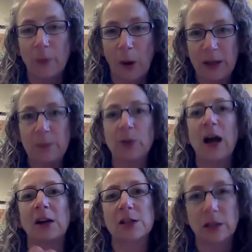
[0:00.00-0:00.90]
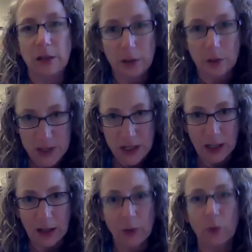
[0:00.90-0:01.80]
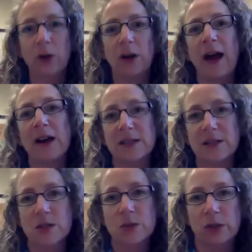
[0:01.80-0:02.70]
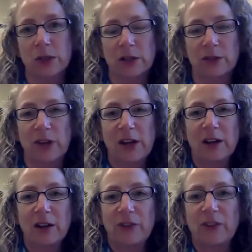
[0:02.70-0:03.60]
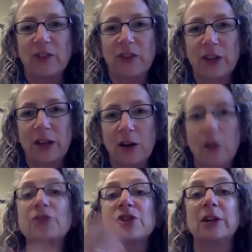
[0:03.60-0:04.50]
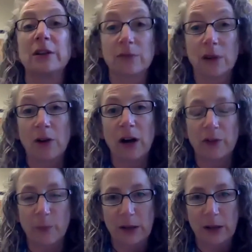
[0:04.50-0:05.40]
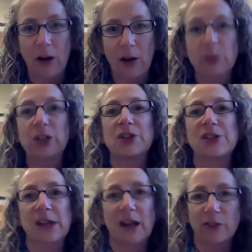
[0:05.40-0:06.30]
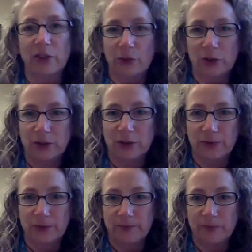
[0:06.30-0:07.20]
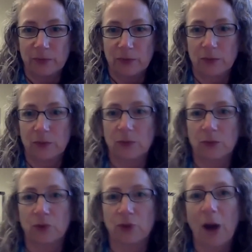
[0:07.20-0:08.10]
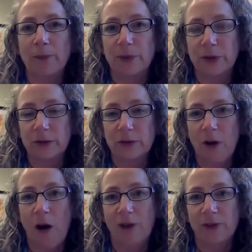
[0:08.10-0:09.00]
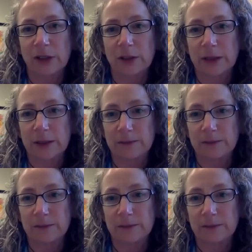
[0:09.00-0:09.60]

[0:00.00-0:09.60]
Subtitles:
Are people actually using it, or has it sort of, since the overturning of Roe has been accomplished, has it sort of dropped off a little bit?